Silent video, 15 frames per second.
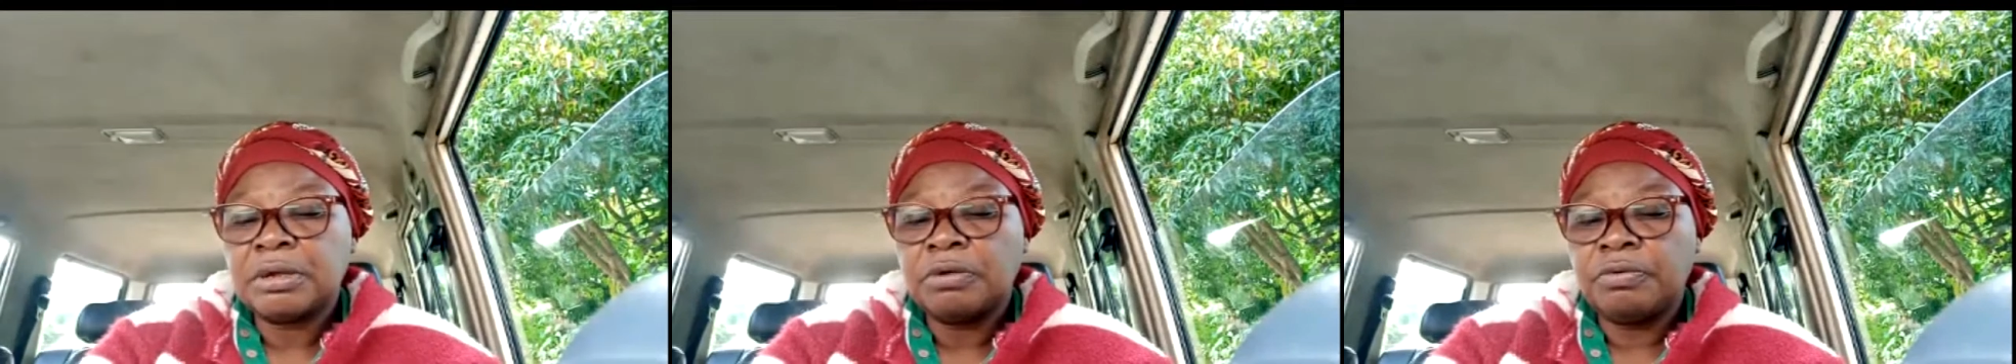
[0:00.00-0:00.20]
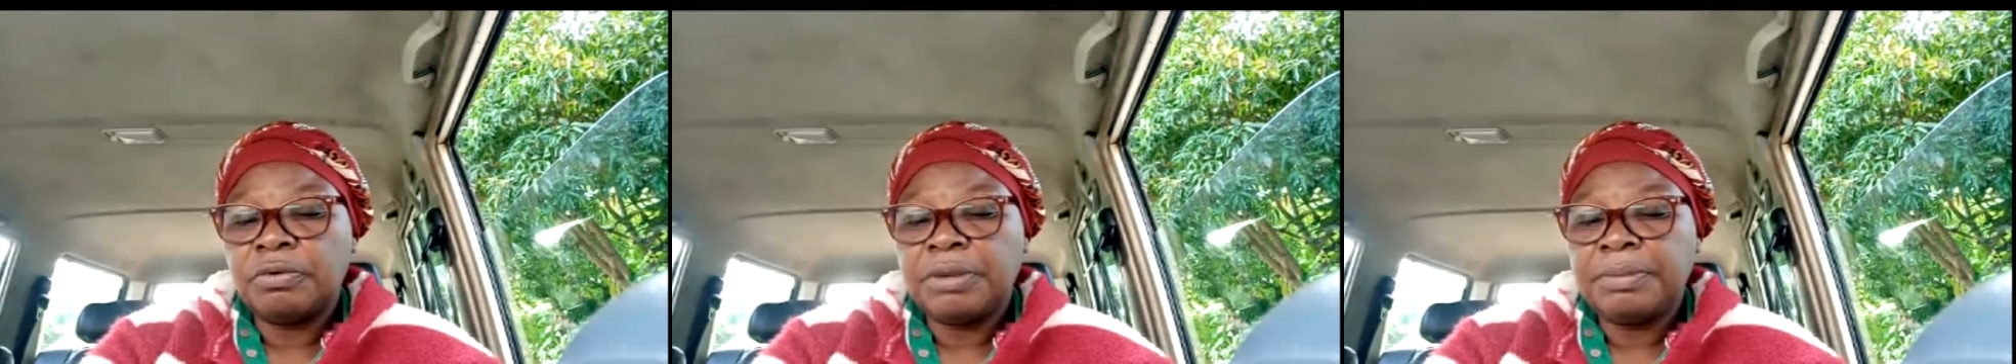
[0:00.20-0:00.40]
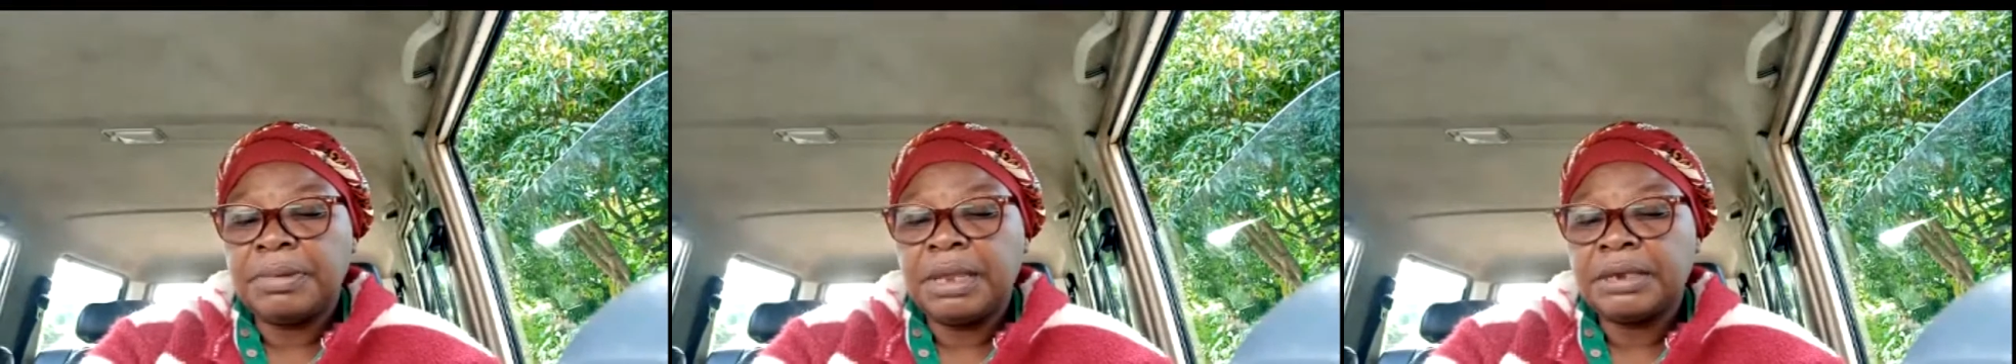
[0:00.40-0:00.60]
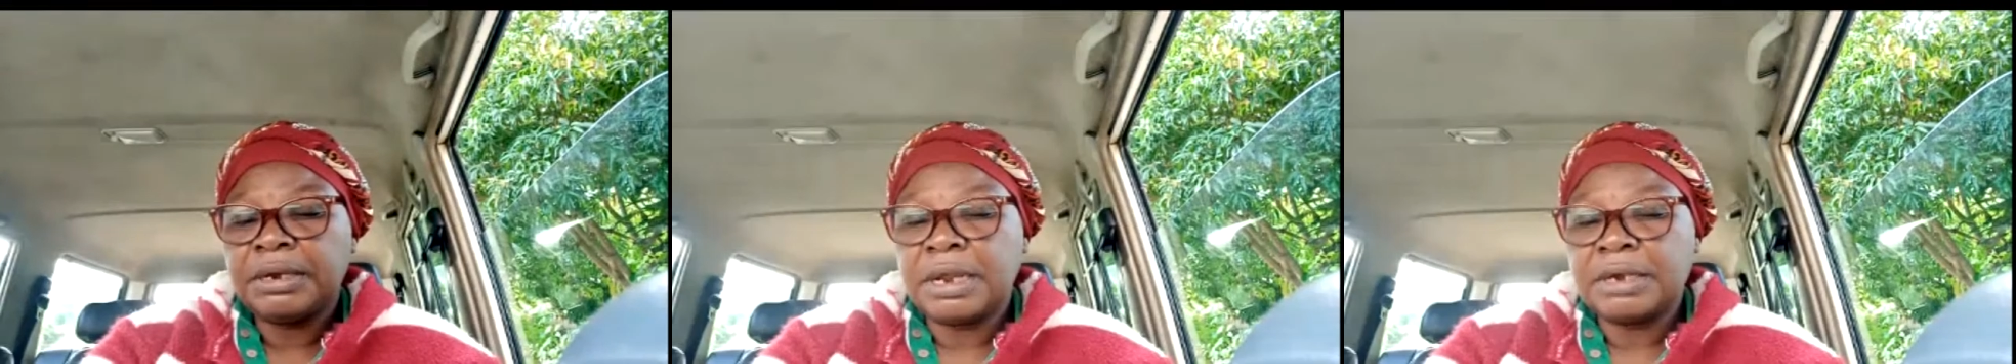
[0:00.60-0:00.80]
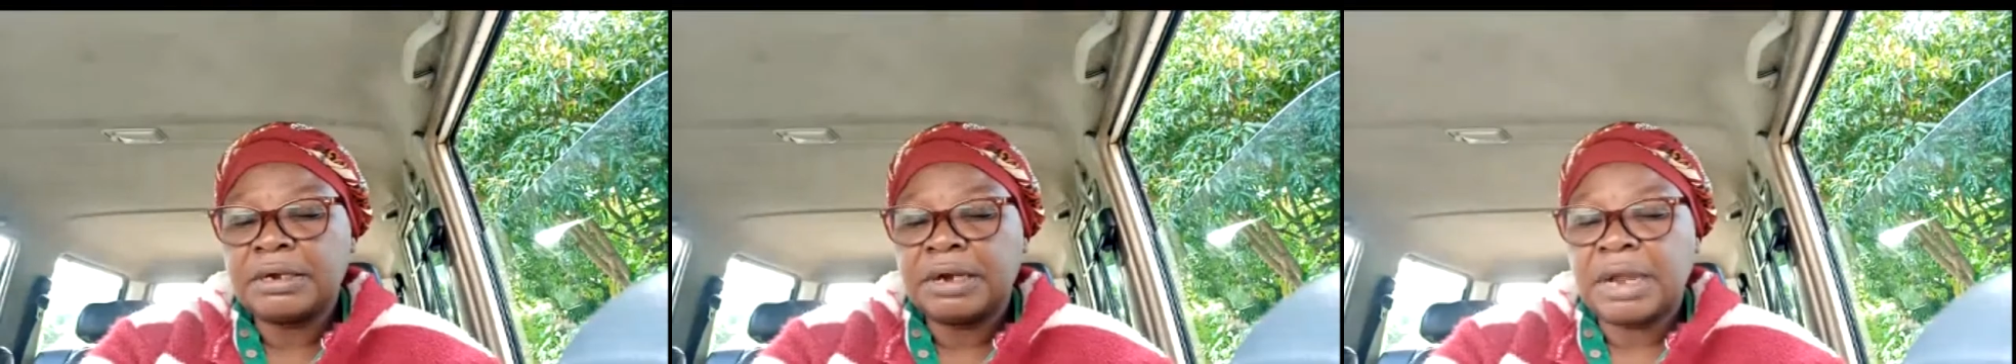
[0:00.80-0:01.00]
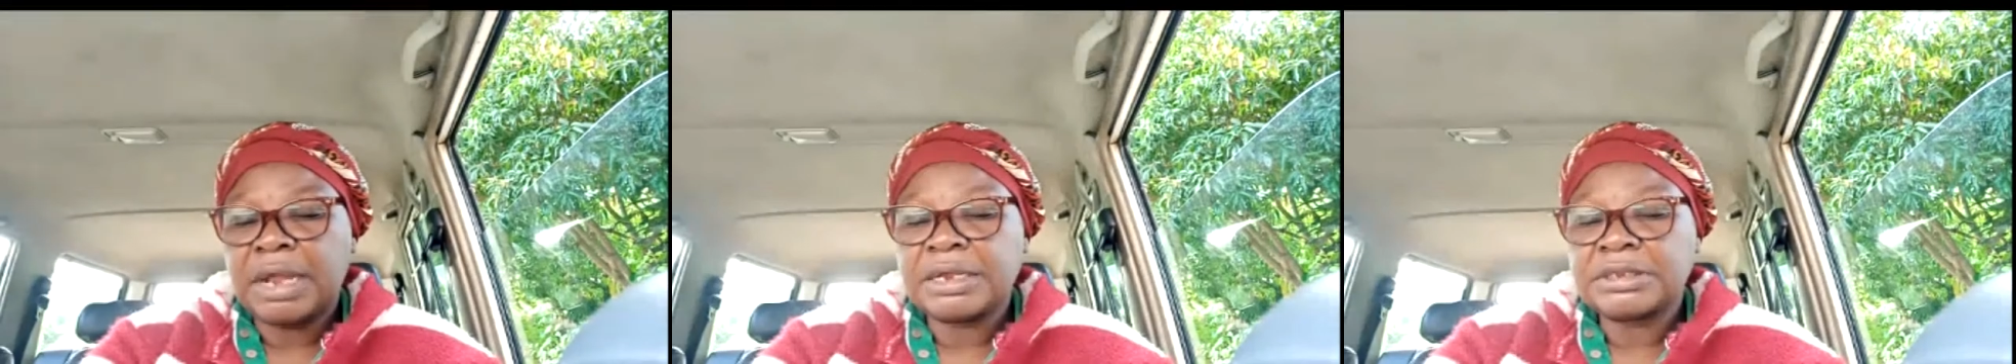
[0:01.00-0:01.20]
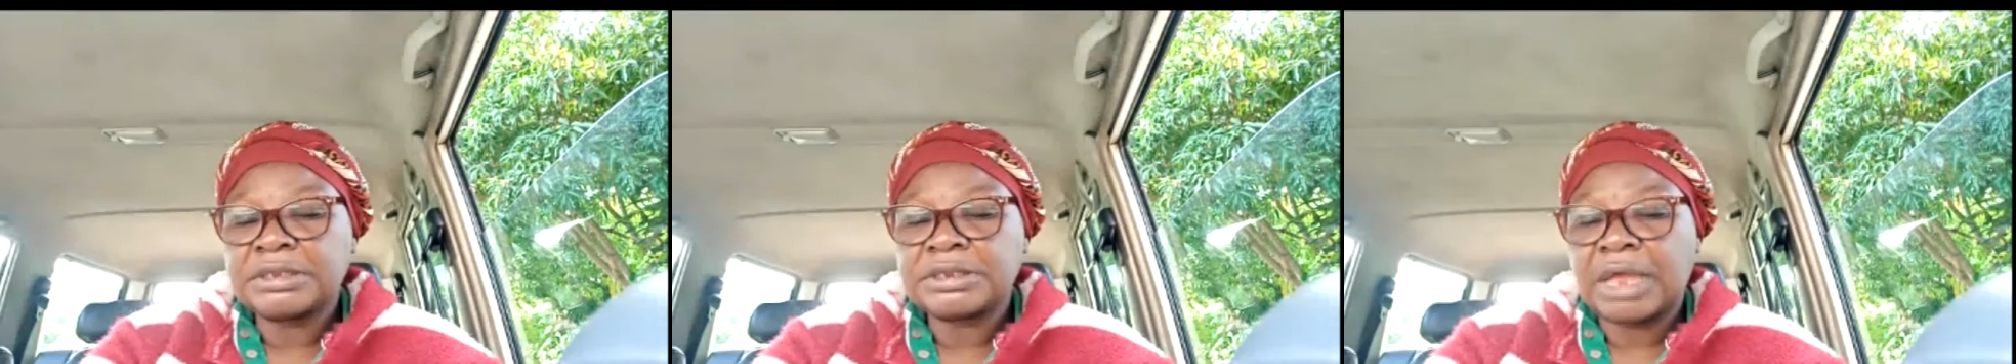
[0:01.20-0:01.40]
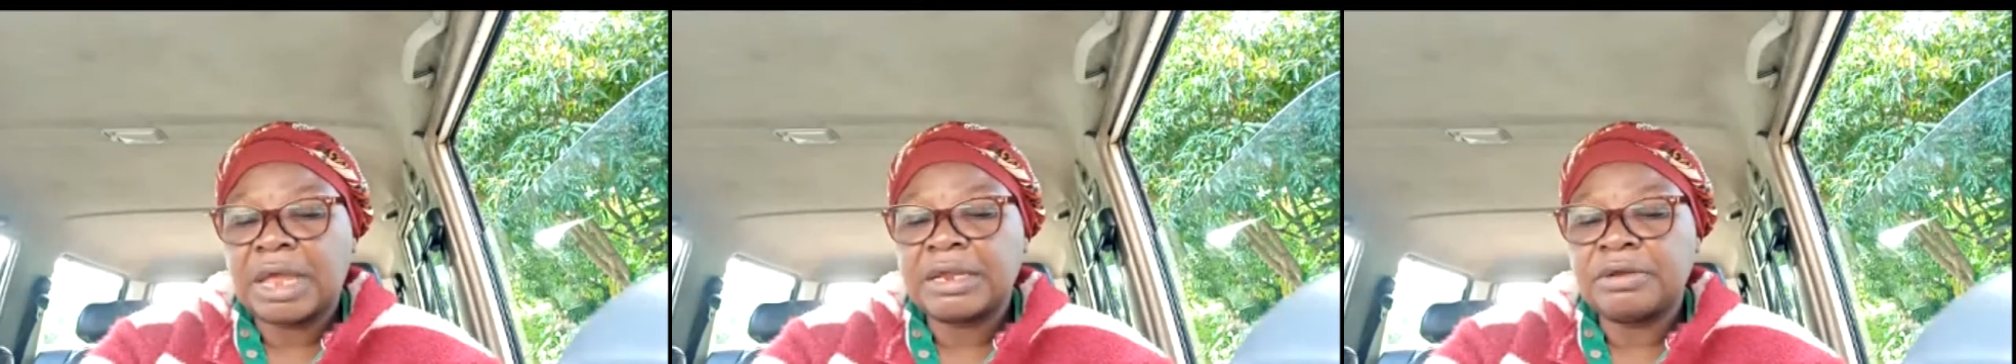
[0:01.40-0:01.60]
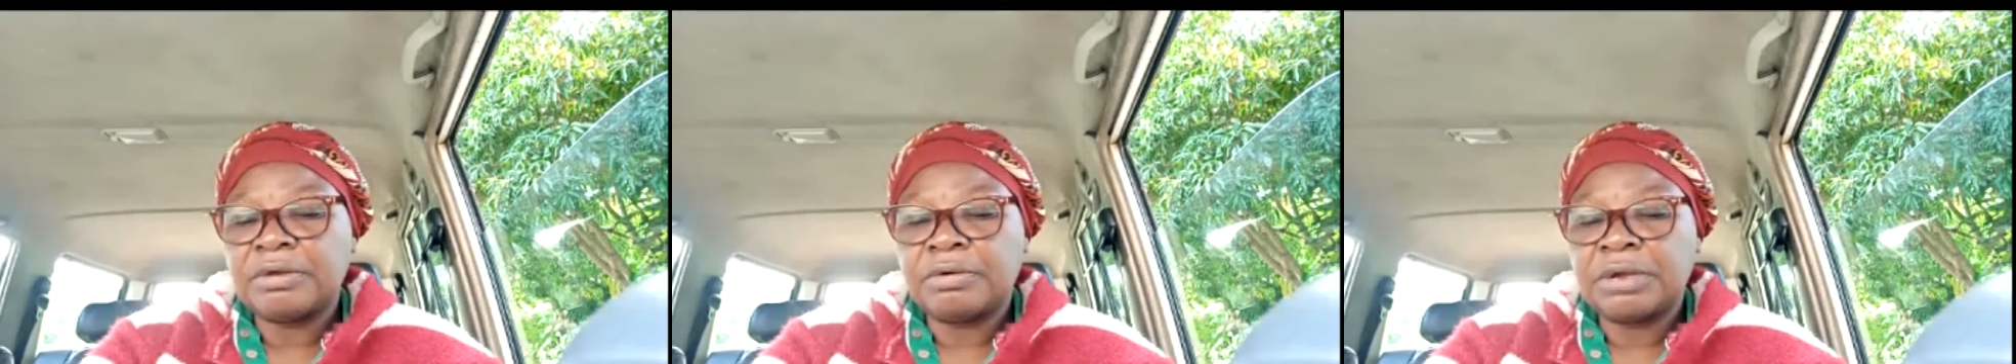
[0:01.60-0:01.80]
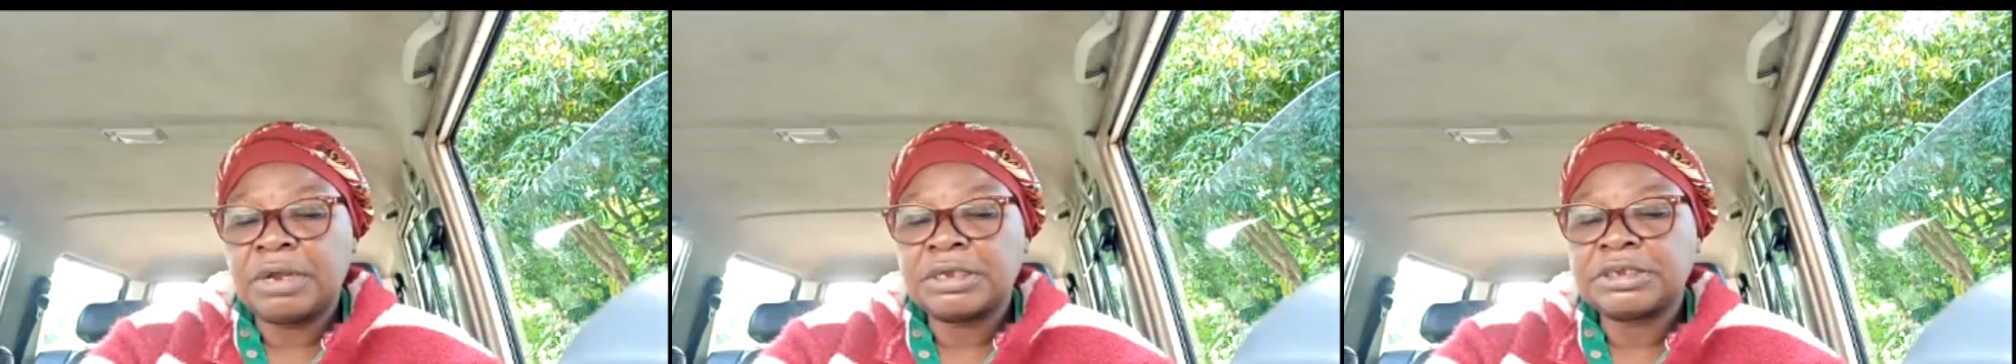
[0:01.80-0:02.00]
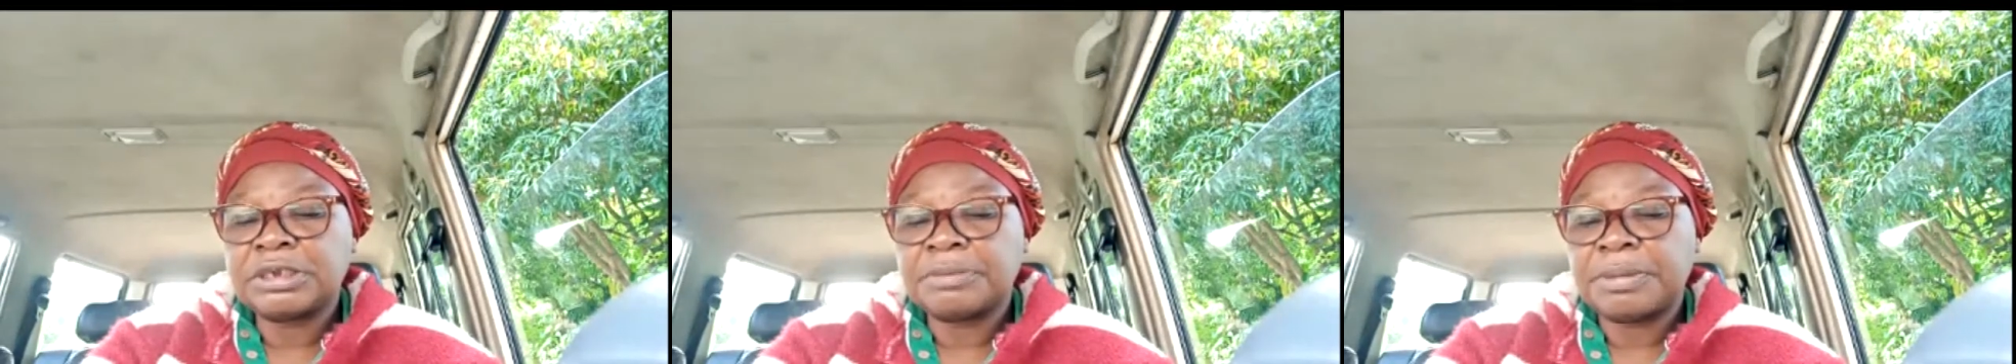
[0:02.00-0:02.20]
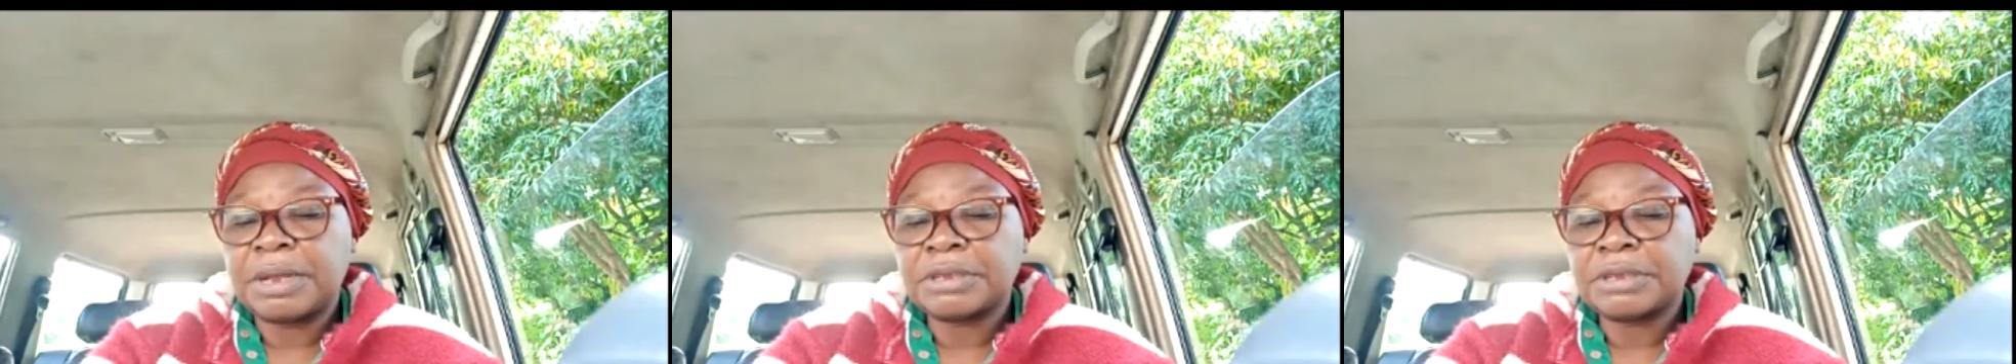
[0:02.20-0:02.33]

Women and rights and ownership,